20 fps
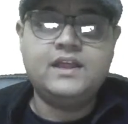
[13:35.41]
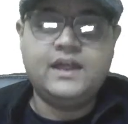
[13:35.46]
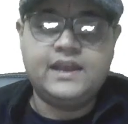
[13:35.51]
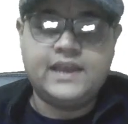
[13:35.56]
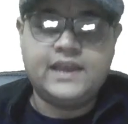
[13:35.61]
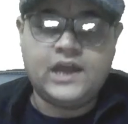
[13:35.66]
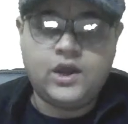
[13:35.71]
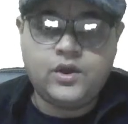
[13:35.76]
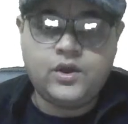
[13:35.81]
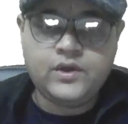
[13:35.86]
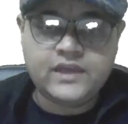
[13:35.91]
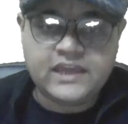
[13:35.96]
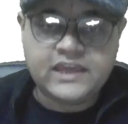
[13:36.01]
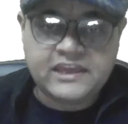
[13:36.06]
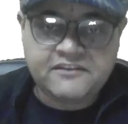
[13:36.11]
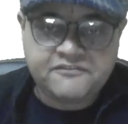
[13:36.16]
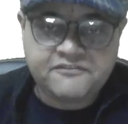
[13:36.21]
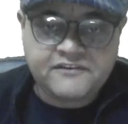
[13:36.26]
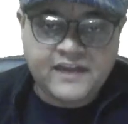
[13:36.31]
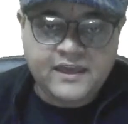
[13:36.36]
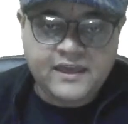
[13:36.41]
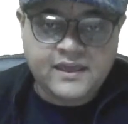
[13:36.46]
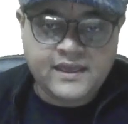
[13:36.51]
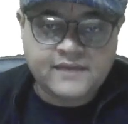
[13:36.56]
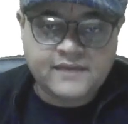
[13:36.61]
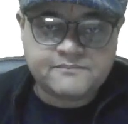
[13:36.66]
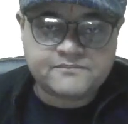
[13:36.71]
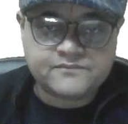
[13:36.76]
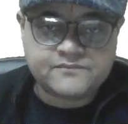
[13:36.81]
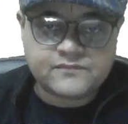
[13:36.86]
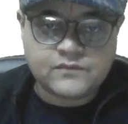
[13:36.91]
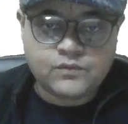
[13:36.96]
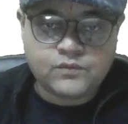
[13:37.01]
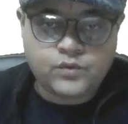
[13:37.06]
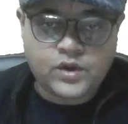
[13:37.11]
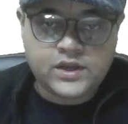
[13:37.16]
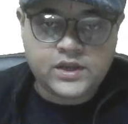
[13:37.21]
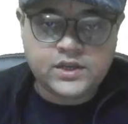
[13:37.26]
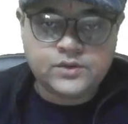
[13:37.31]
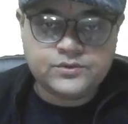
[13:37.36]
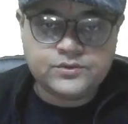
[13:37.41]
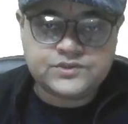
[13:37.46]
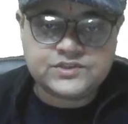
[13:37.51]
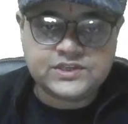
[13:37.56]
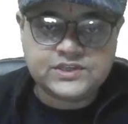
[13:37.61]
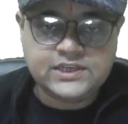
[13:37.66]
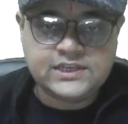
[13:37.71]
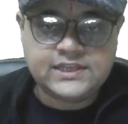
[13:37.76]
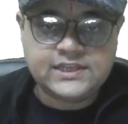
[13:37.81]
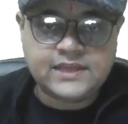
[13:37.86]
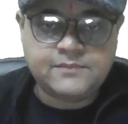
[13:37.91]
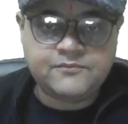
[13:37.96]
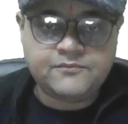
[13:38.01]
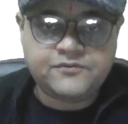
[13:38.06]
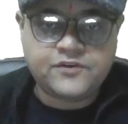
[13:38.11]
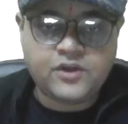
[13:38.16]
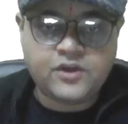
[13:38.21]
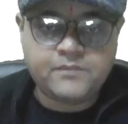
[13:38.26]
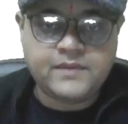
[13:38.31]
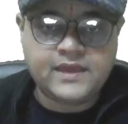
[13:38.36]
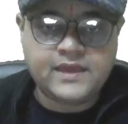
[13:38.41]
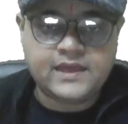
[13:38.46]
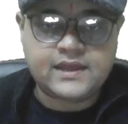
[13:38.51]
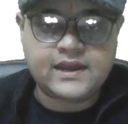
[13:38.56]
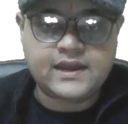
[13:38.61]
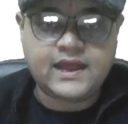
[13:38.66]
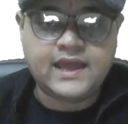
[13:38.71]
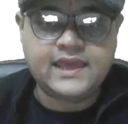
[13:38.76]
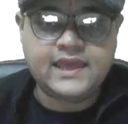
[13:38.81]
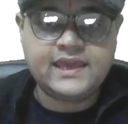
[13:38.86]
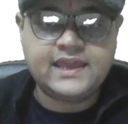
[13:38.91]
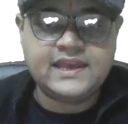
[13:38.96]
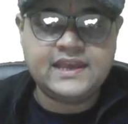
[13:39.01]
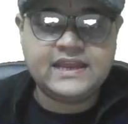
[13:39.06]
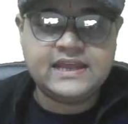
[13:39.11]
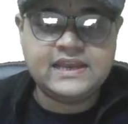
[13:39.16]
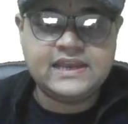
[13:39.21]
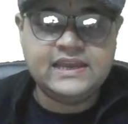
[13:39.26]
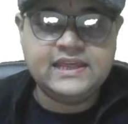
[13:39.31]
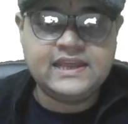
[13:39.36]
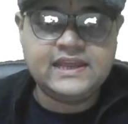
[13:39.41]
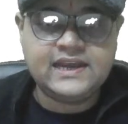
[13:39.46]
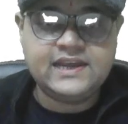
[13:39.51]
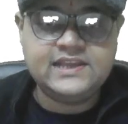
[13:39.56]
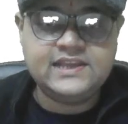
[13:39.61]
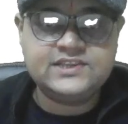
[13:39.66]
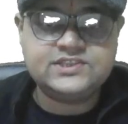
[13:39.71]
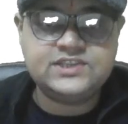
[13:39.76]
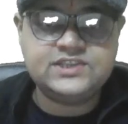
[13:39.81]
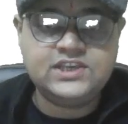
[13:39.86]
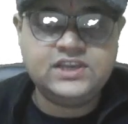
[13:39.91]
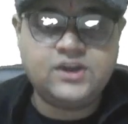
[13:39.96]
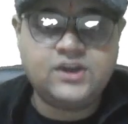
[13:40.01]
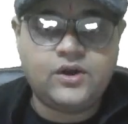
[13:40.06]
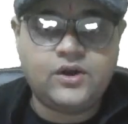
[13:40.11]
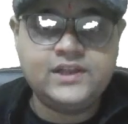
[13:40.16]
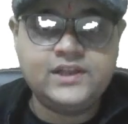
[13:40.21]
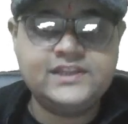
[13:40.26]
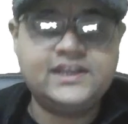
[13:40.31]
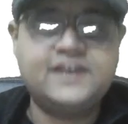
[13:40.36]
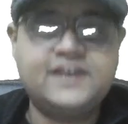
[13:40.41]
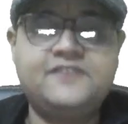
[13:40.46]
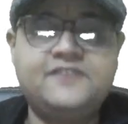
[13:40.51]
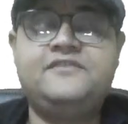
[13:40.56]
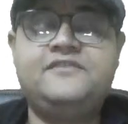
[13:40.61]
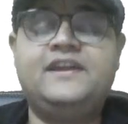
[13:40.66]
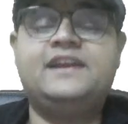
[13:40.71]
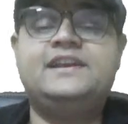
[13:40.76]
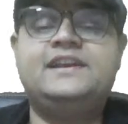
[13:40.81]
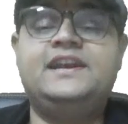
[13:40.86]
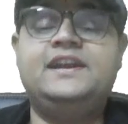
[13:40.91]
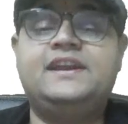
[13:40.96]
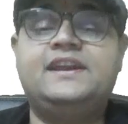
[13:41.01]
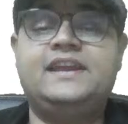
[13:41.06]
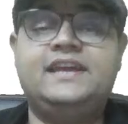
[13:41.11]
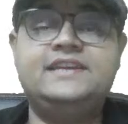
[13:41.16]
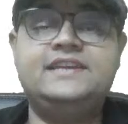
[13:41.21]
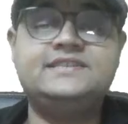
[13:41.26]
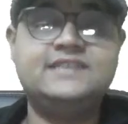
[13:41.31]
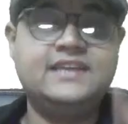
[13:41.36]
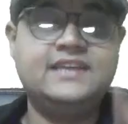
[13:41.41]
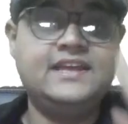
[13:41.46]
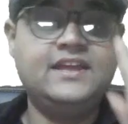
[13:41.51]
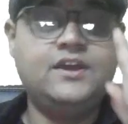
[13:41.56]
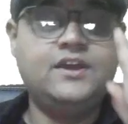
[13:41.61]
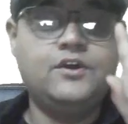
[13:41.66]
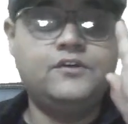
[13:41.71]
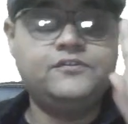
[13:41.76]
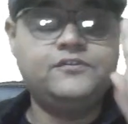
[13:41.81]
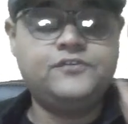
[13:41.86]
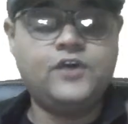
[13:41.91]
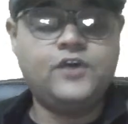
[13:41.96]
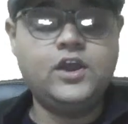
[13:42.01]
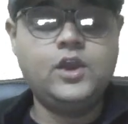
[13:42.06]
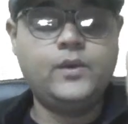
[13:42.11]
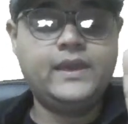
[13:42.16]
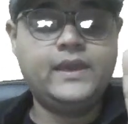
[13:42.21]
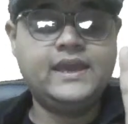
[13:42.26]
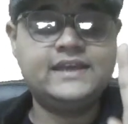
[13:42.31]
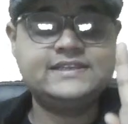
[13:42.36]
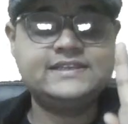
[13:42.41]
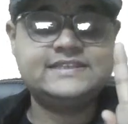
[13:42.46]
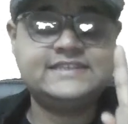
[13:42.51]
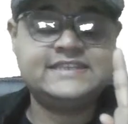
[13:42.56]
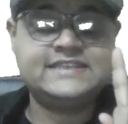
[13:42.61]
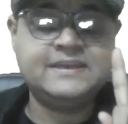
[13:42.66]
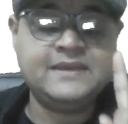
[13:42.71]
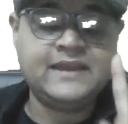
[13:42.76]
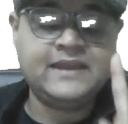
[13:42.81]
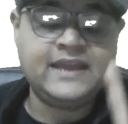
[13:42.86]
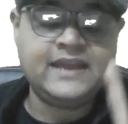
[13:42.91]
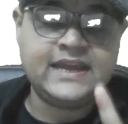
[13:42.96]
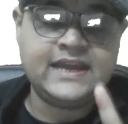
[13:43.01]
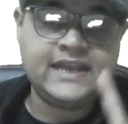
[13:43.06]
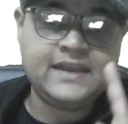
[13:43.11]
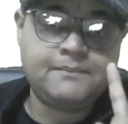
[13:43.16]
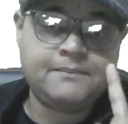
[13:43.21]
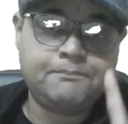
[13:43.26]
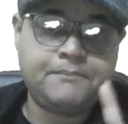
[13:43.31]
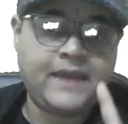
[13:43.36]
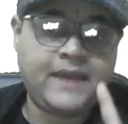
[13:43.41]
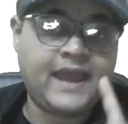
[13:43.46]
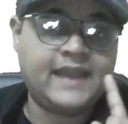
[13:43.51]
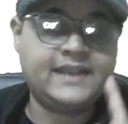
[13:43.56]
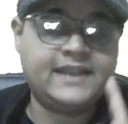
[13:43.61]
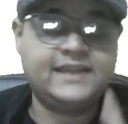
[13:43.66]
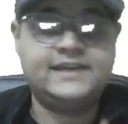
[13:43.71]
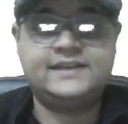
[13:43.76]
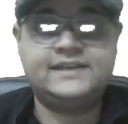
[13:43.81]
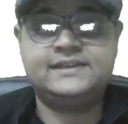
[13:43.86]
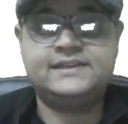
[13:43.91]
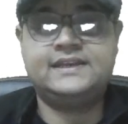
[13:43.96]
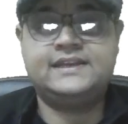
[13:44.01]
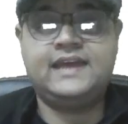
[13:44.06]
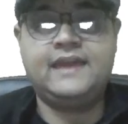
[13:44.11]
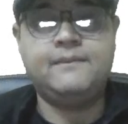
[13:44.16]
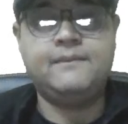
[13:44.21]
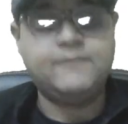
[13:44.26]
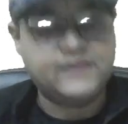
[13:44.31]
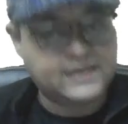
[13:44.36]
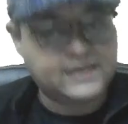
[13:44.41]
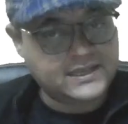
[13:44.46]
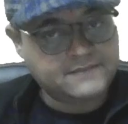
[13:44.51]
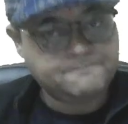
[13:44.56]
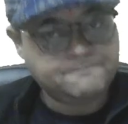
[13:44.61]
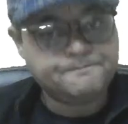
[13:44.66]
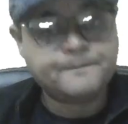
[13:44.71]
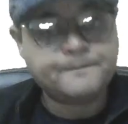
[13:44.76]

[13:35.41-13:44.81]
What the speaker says: Now, if I want to see them from here, I can clearly see all the reflected rays following a single pattern. I mean,